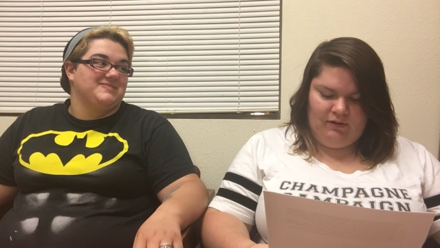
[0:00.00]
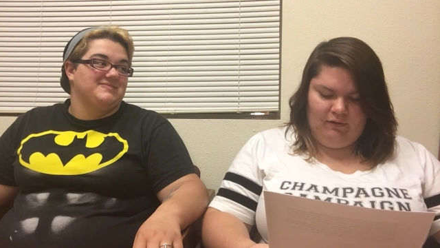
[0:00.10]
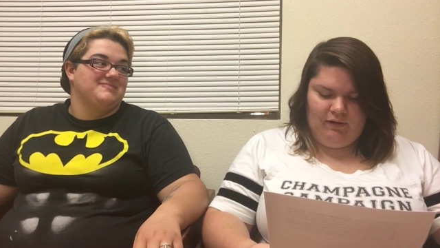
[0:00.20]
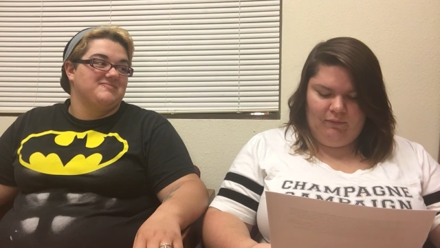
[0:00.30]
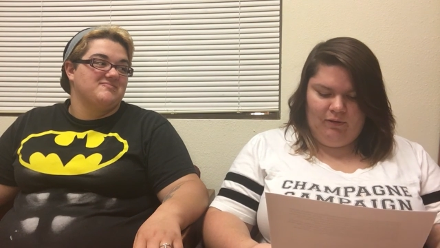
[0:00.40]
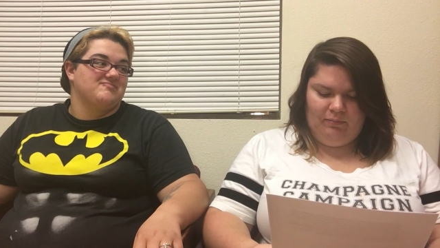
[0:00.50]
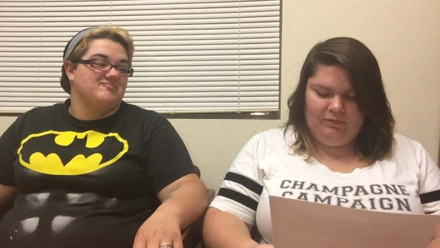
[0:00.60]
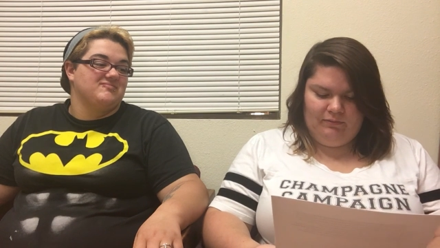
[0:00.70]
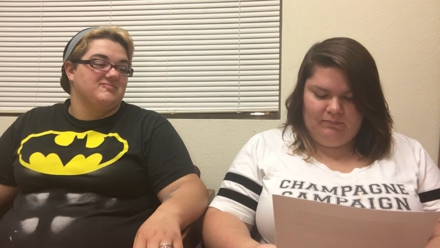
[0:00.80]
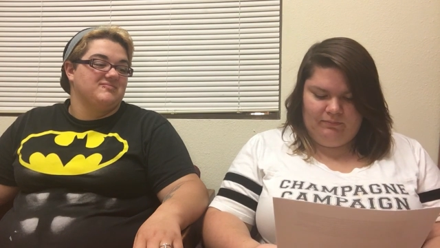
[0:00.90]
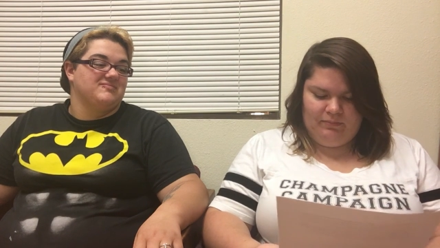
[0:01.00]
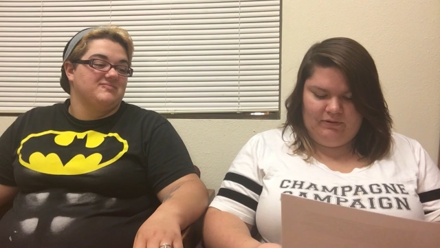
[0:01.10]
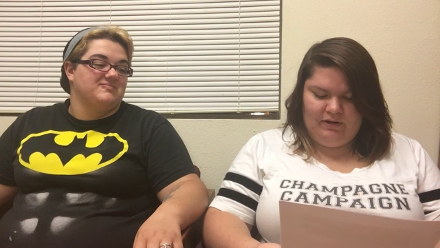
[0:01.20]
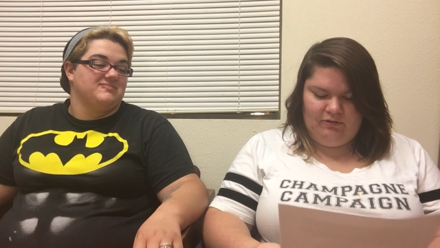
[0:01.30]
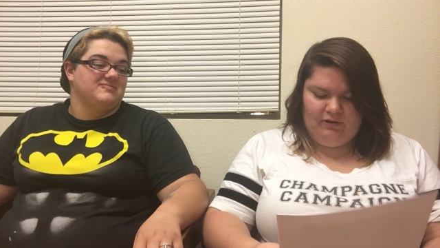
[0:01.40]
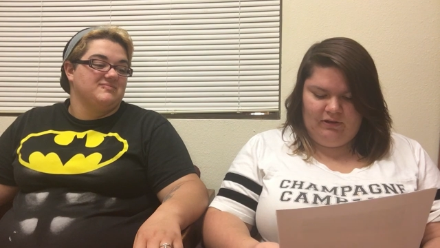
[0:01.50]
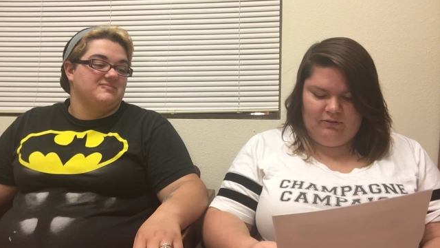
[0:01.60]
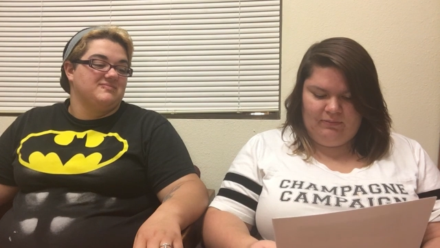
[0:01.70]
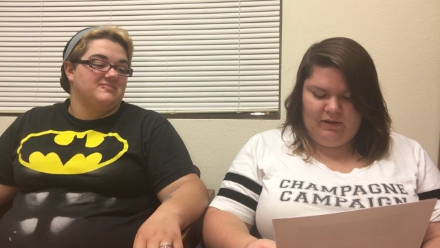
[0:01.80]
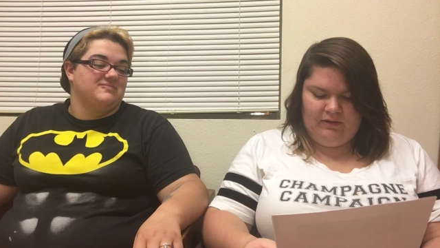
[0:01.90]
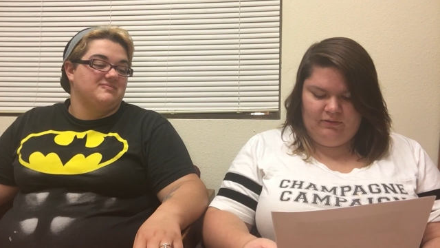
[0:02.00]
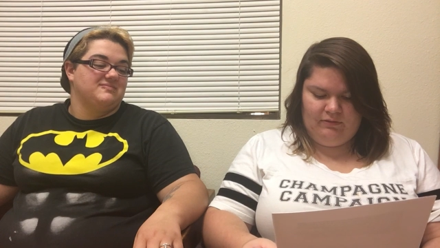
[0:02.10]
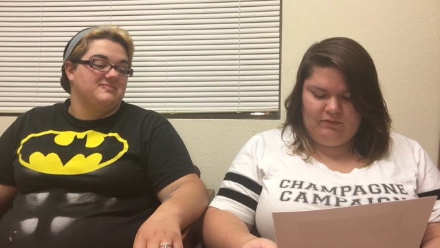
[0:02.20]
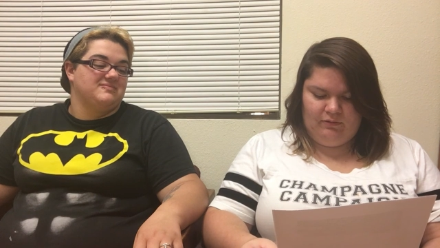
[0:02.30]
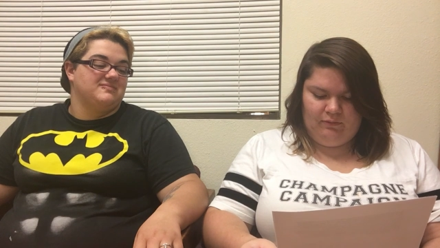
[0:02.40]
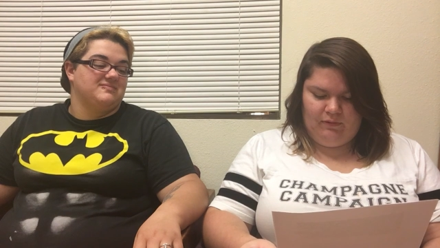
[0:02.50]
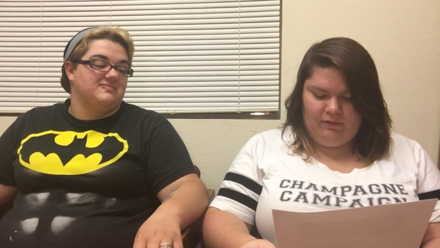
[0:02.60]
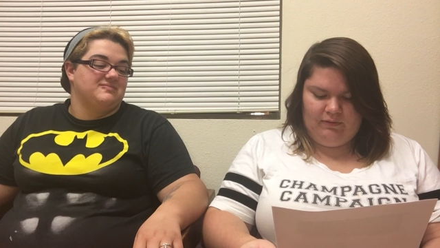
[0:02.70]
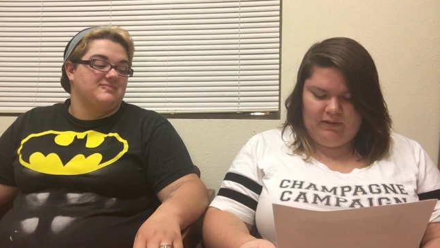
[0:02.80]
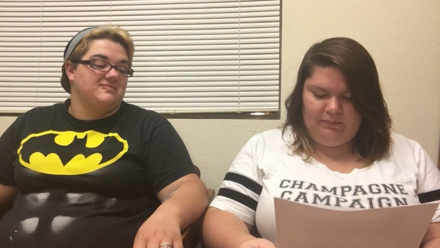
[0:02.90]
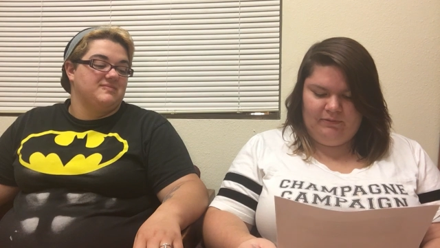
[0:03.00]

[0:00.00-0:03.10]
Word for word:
Speaker 1: Okay, well, po potentially explains well, that